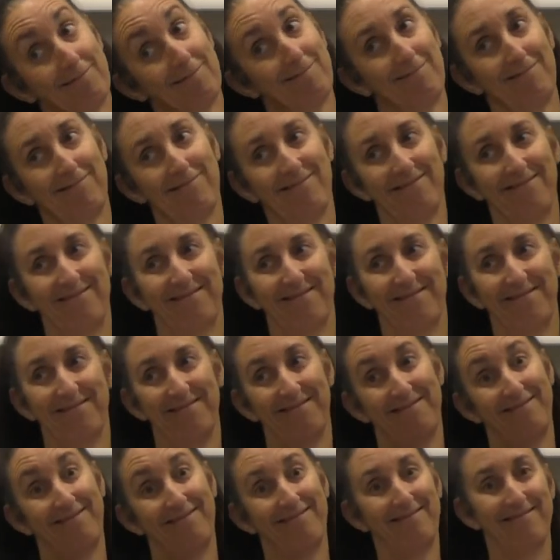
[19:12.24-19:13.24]
How
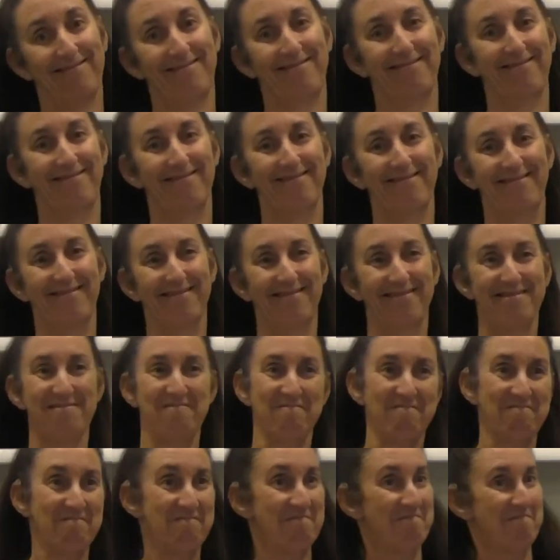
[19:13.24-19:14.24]
about this person?
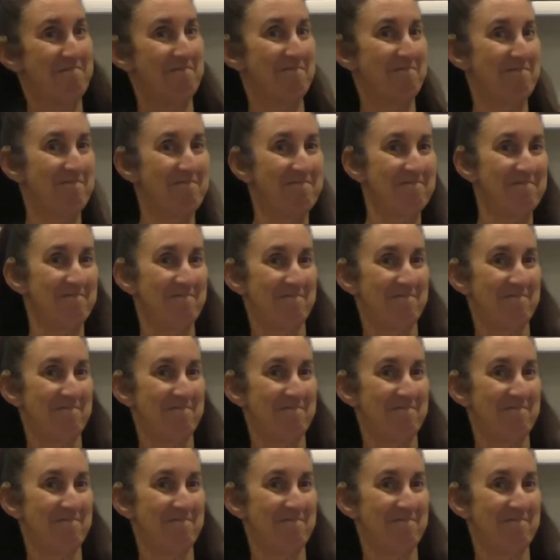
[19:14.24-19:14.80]
Right?